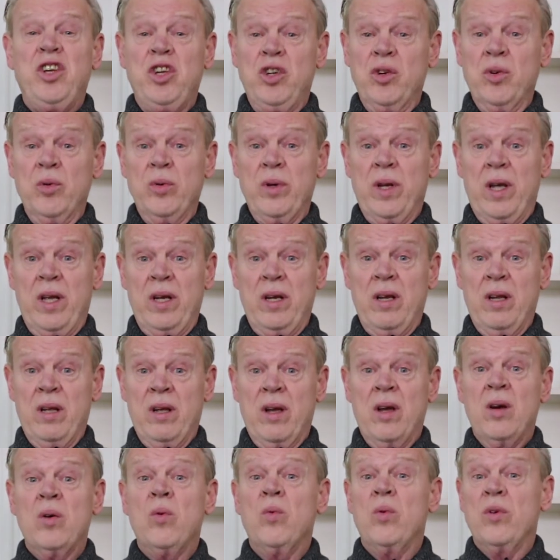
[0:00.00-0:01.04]
unit
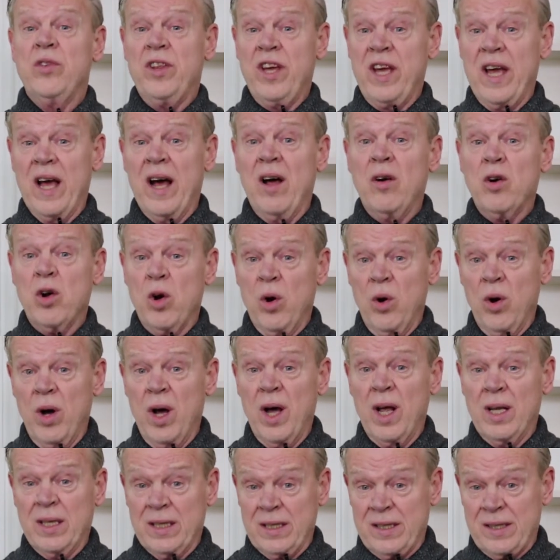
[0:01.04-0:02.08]
were the
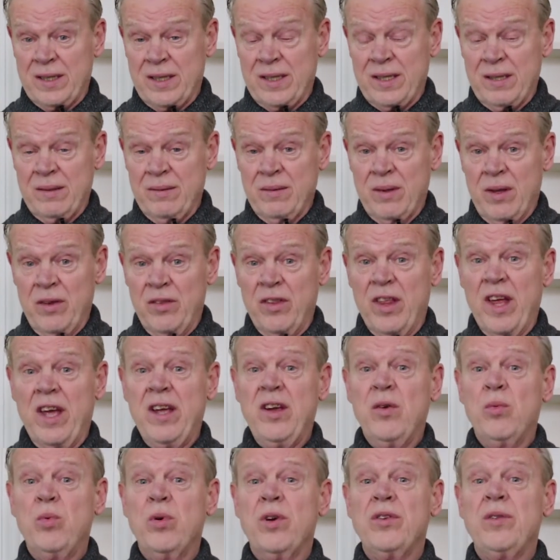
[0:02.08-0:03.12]
alcoholics.
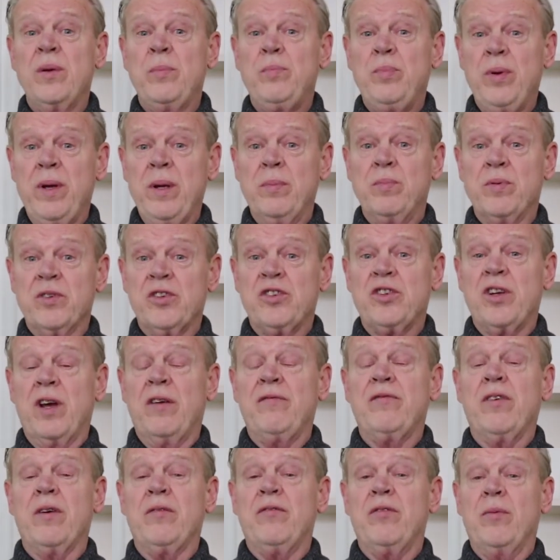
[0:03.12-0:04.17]
They were the people
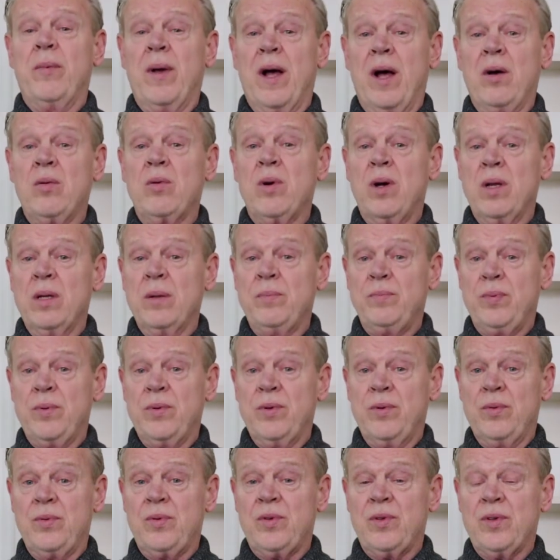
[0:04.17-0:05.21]
suffering from alcohol
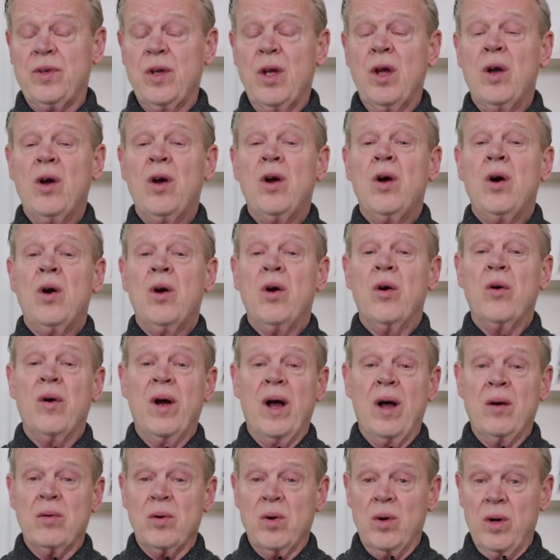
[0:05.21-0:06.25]
abuse or
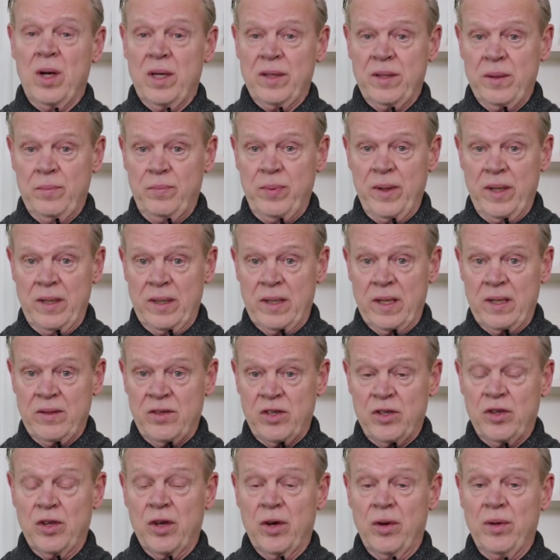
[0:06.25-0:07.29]
alcohol
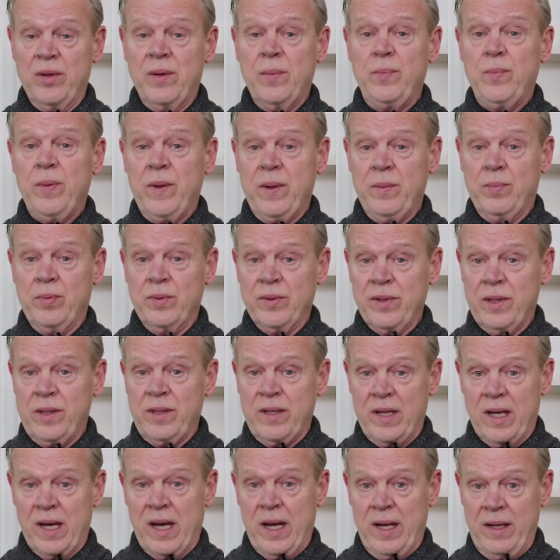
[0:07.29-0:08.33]
dependence. They're the people
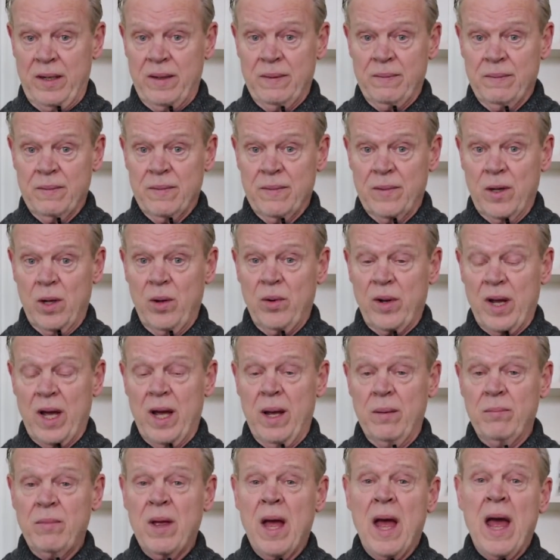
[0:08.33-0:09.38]
that died,
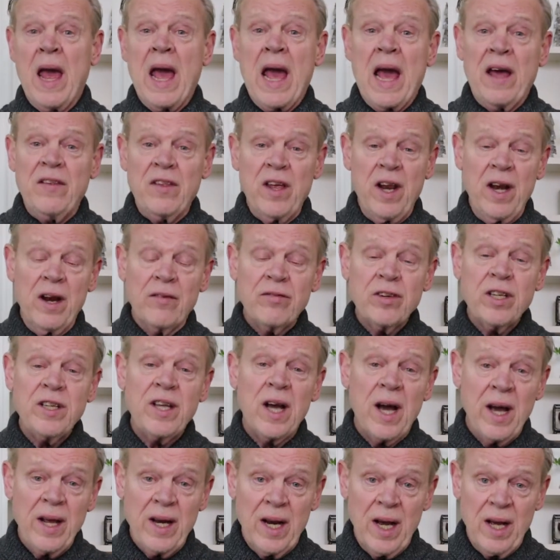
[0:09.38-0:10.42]
okay? And they never
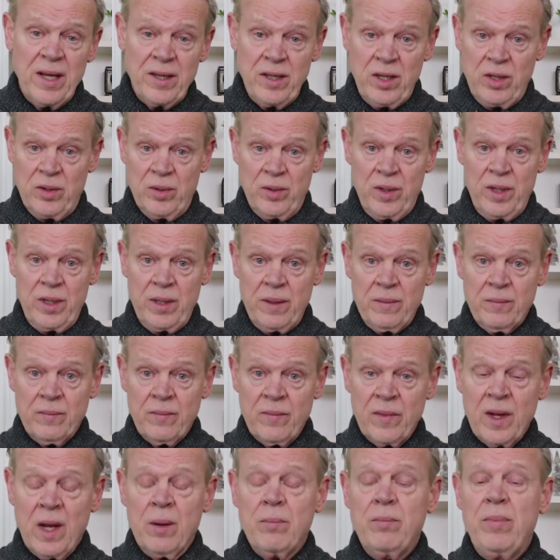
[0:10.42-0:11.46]
died on the unit
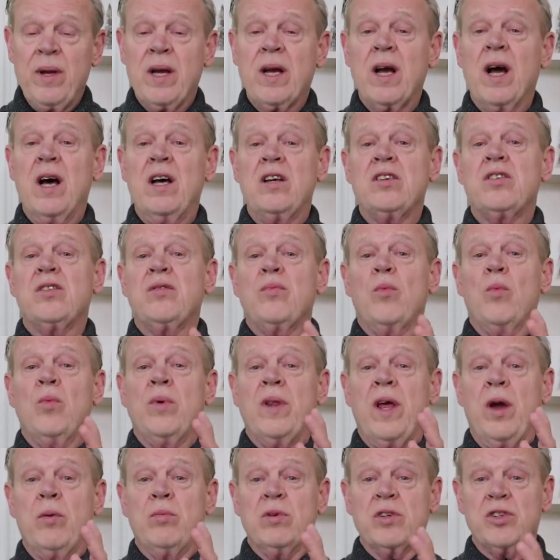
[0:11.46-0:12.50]
because
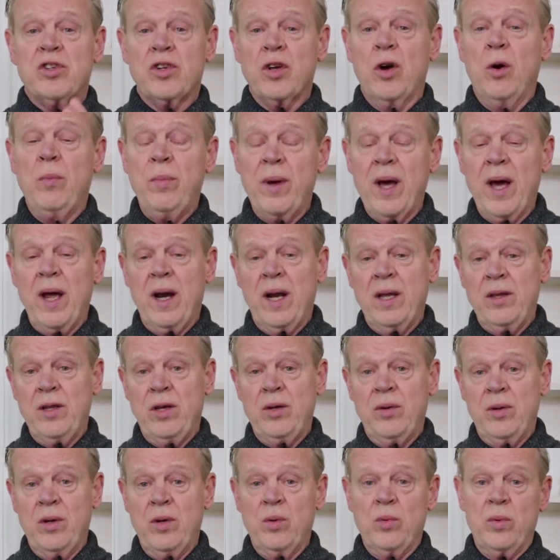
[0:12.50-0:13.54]
when they were so bad on the
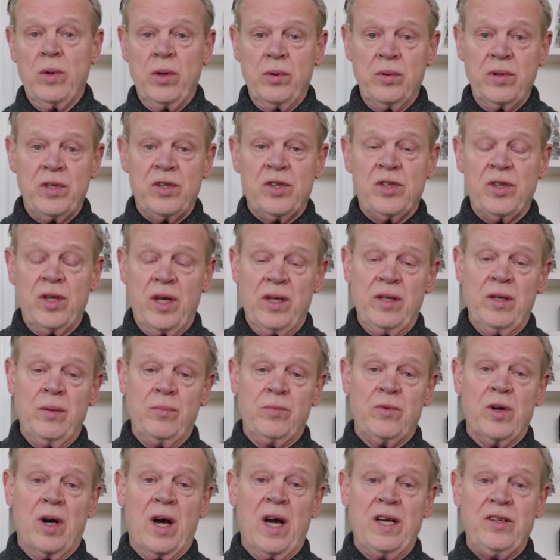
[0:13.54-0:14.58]
unit, we would send
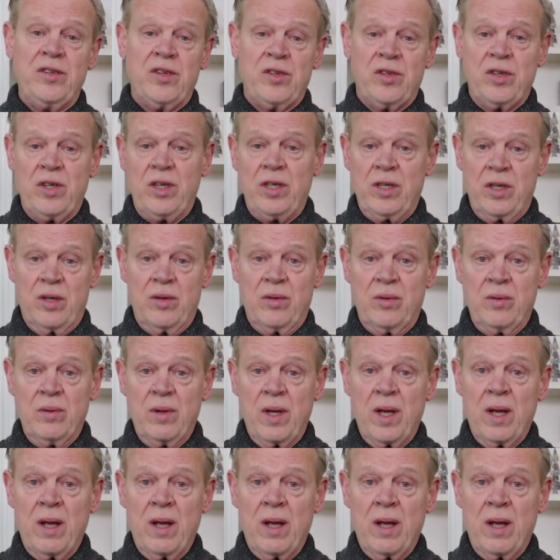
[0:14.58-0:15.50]
them to ICU,